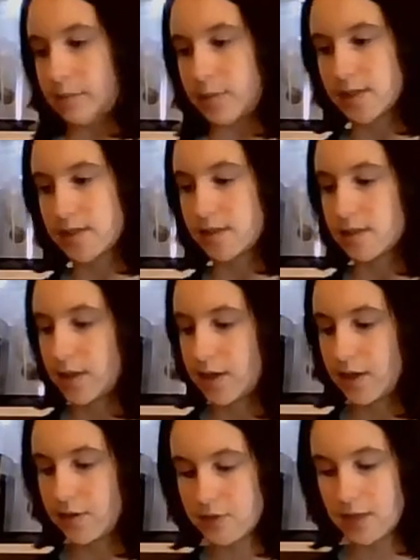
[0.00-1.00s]
am
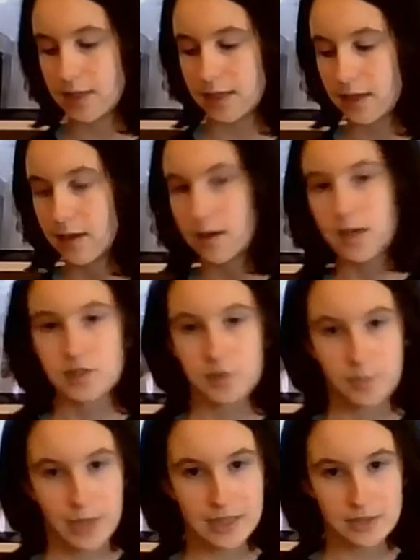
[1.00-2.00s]
personally using
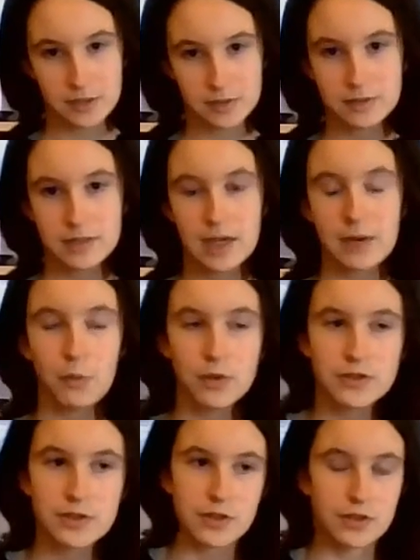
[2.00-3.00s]
some candles. I
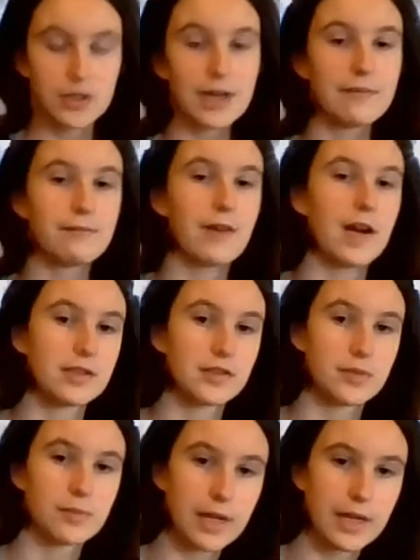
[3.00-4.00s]
was going to try and find
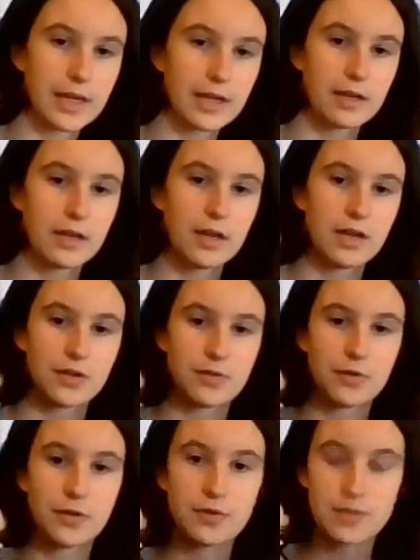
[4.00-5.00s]
some like
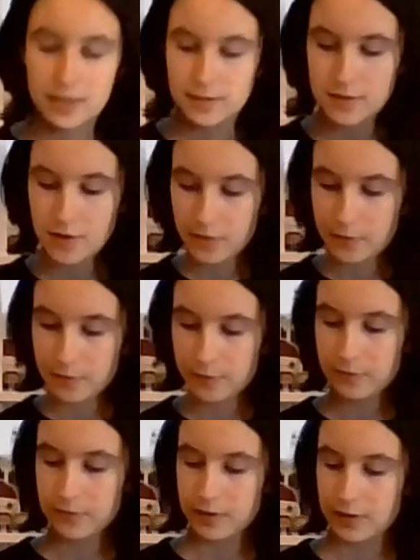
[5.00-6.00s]
diffusing
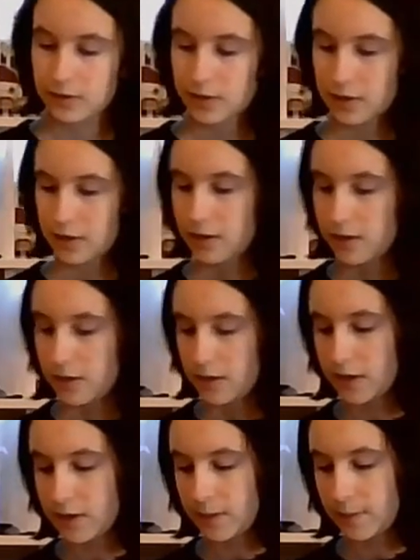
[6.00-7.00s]
stuff.
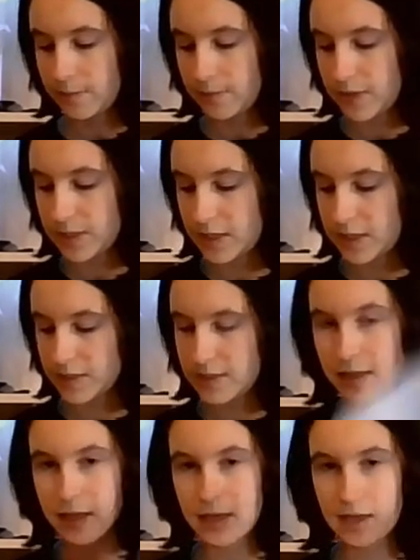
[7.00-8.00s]
This is
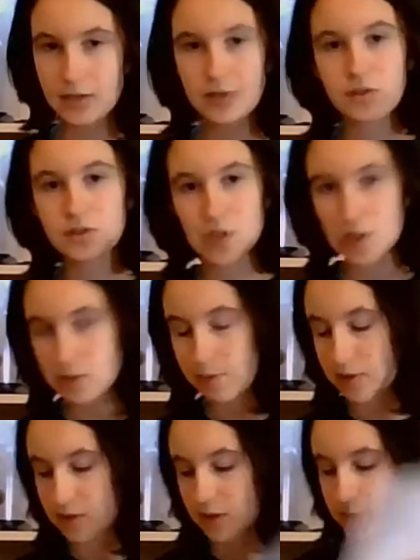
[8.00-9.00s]
Yankee Candles, not
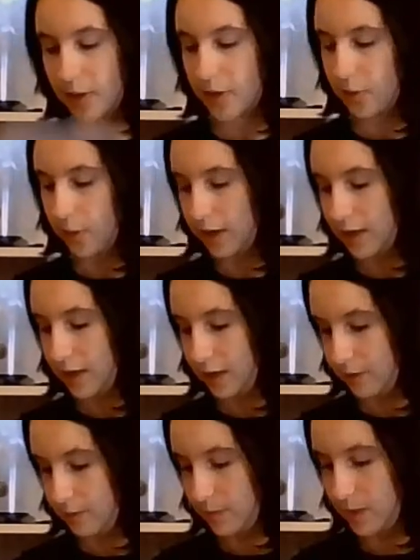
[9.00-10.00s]
sponsored by the way,
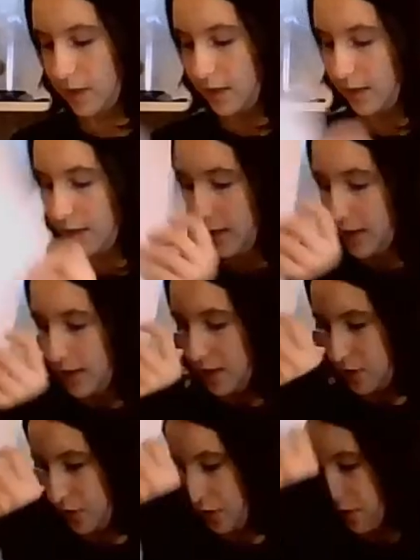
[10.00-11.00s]

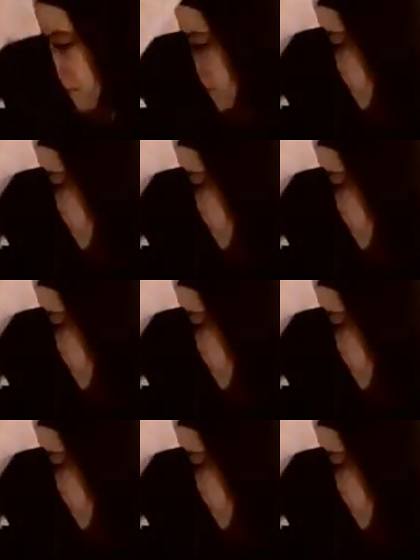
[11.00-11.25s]
just